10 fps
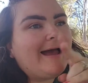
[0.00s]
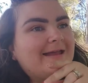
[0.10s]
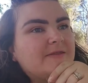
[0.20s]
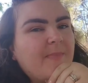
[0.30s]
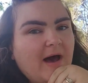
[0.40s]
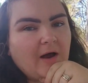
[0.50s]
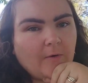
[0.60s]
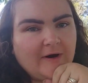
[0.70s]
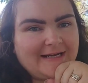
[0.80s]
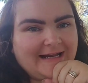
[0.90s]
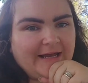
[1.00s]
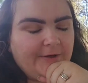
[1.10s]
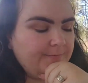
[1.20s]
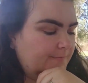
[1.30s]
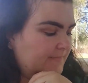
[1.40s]
at the park right
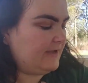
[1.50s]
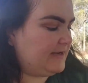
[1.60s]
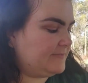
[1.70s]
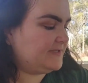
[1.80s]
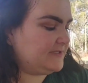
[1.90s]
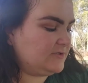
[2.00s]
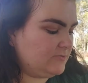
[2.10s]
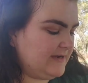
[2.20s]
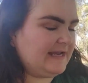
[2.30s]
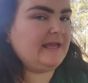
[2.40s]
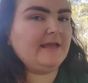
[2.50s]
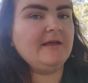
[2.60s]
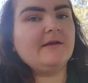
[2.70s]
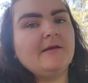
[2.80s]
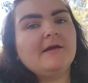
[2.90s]
now, and I'm still reading
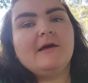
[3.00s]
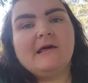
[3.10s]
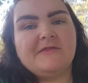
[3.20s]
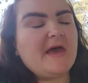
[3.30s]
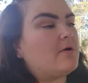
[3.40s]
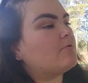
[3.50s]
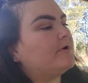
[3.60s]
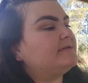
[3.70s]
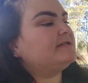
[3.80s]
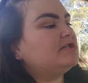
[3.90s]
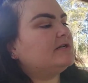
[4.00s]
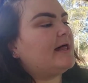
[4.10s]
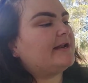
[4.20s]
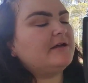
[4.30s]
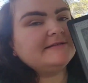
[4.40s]
That Arose Such a
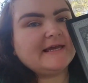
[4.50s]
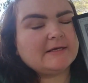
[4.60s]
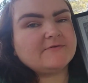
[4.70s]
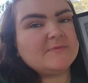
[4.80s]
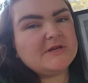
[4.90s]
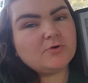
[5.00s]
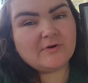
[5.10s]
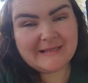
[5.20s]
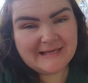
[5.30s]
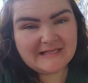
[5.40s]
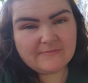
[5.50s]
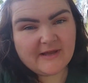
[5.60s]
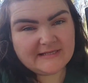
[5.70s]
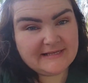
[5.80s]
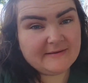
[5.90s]
Clutter, Tales from the Naughty List by
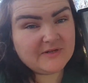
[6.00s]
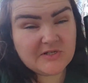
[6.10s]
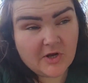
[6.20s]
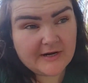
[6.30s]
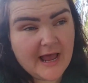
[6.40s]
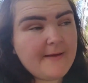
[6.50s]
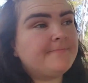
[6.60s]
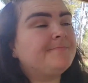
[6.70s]
C.M. Nascotta. I